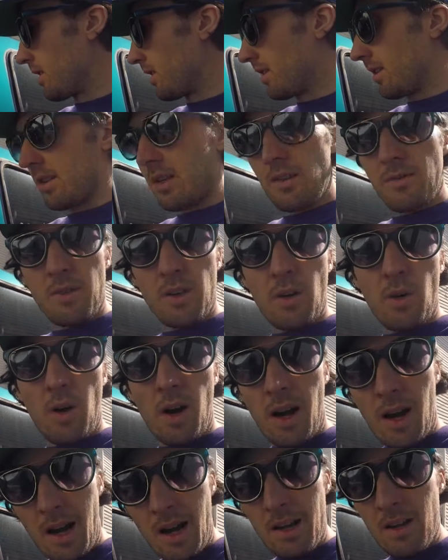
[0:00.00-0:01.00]
life in
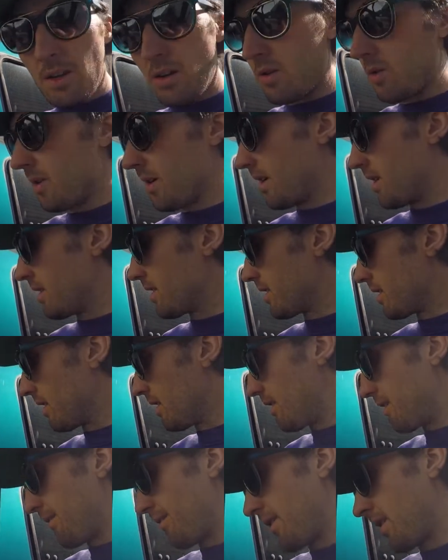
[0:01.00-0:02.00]
Ohio. It is
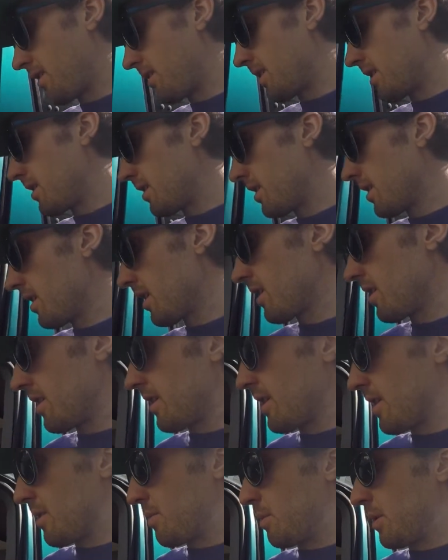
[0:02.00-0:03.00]
uh, fairly clean
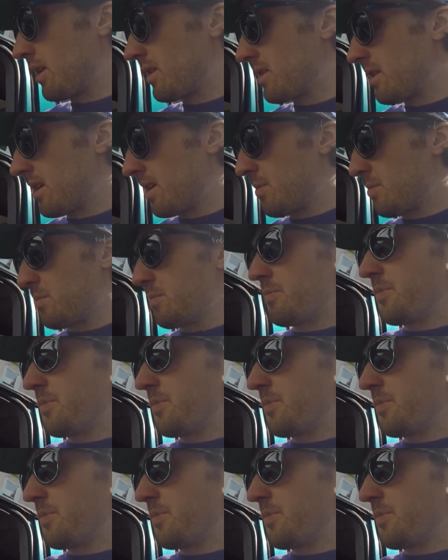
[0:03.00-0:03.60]
underneath, but uh,